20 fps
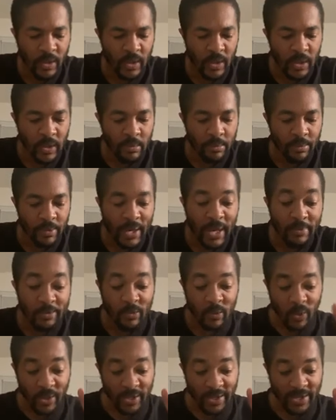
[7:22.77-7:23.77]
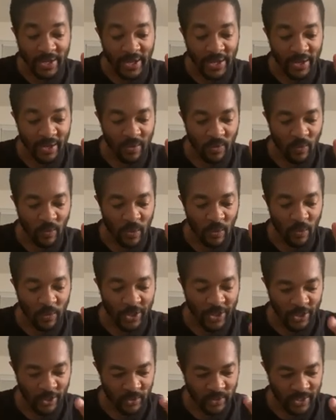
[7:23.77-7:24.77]
Perhaps one day we will
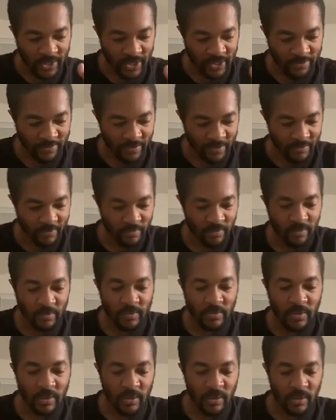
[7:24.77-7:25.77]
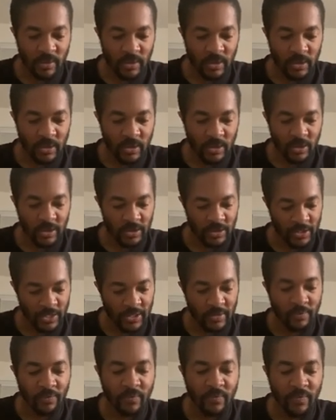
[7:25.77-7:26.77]
get you an elephant, she
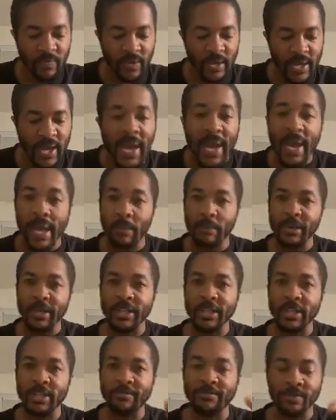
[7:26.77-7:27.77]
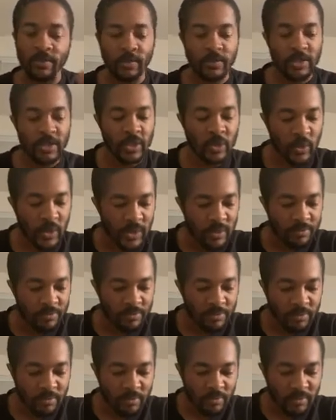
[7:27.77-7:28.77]
said, and peachy fruits as well.
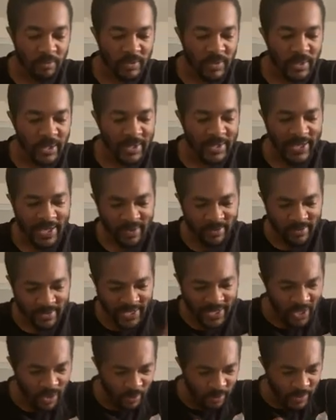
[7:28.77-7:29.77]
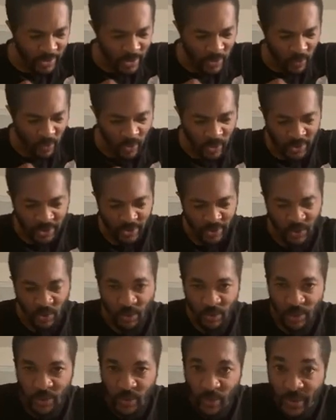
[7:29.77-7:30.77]
Now tell me what you were
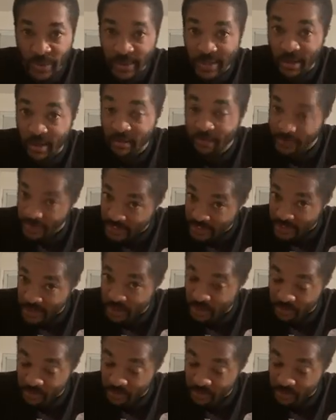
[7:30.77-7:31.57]
doing in our village.